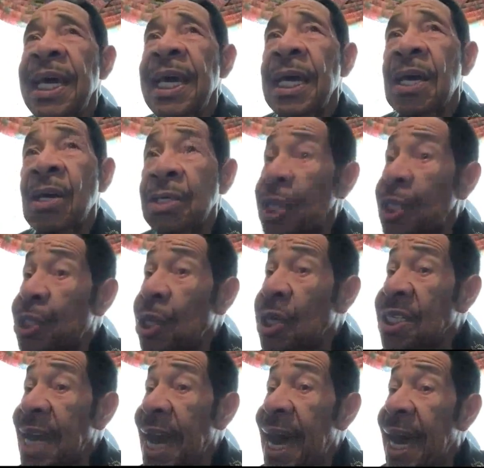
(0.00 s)
because it took
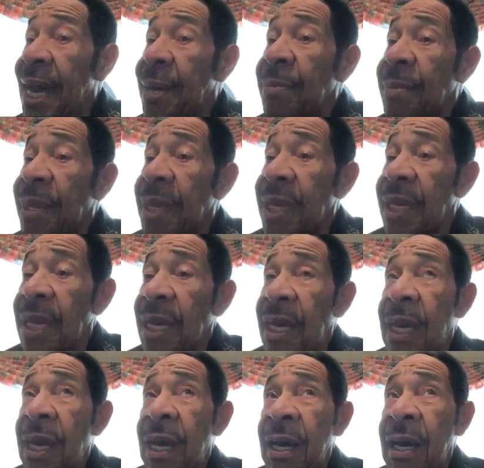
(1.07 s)
time.
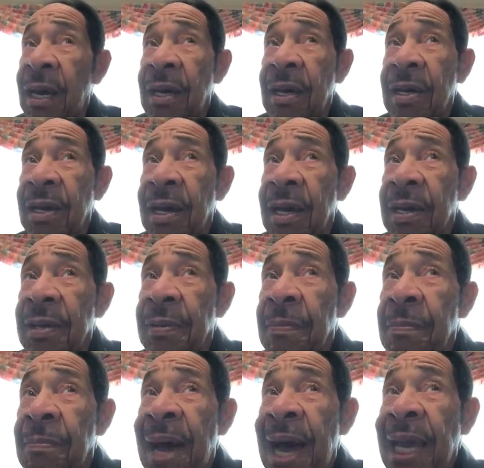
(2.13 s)

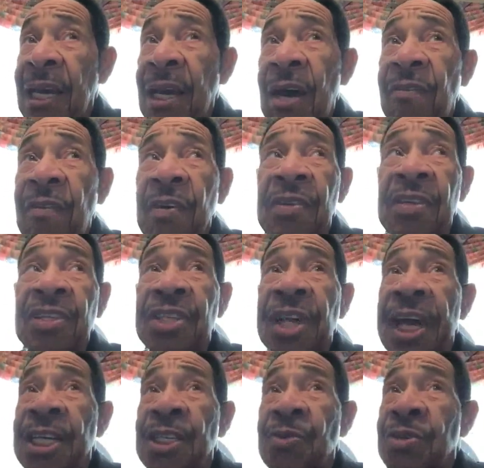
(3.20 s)
My love of the
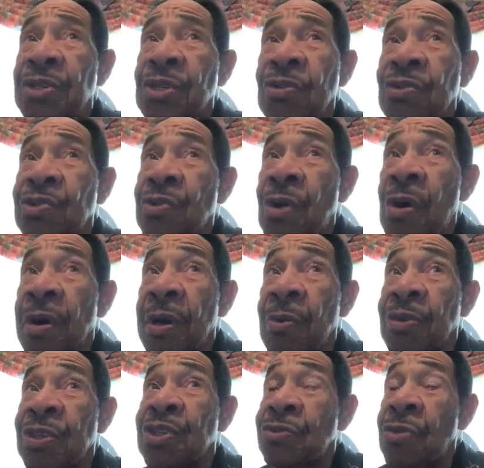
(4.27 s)
stage was so strong, it
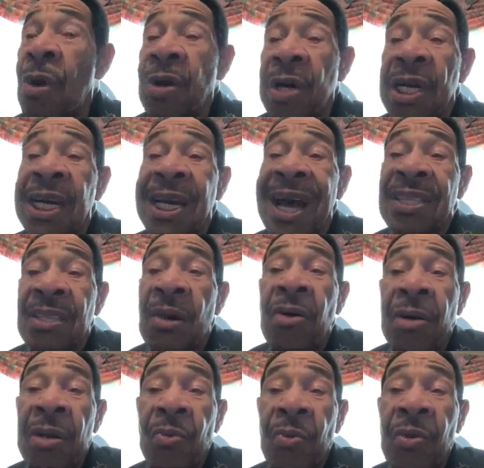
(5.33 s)
was stronger than I
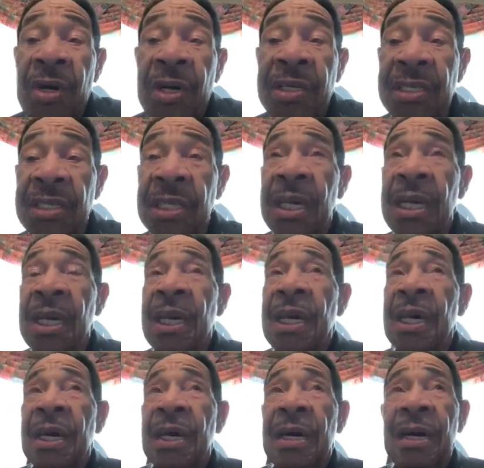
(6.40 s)
thought it was.
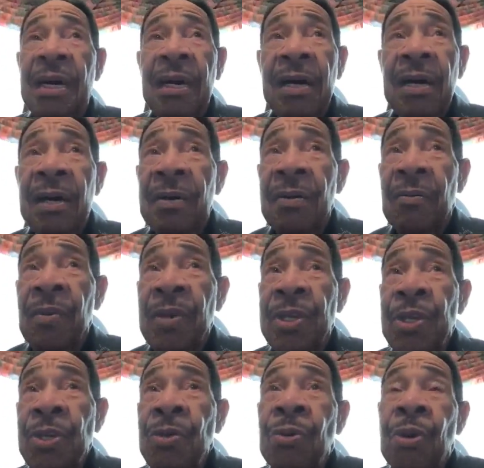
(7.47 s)
When
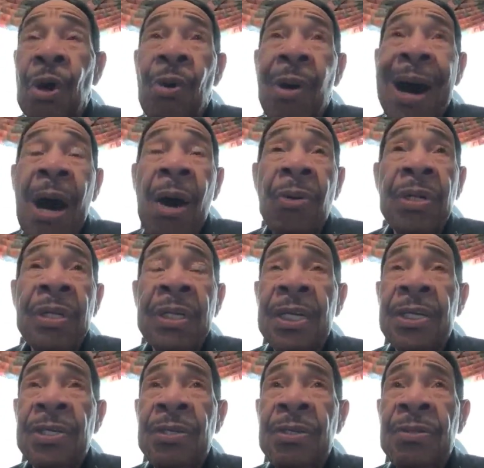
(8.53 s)
you go out
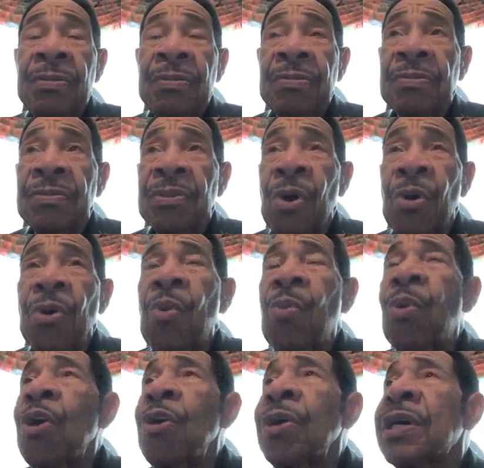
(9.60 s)
and you go to
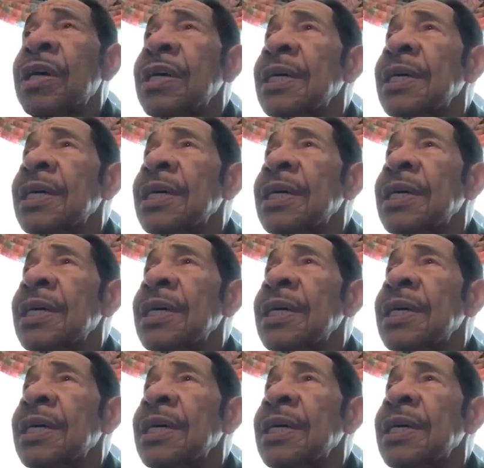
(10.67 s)
work,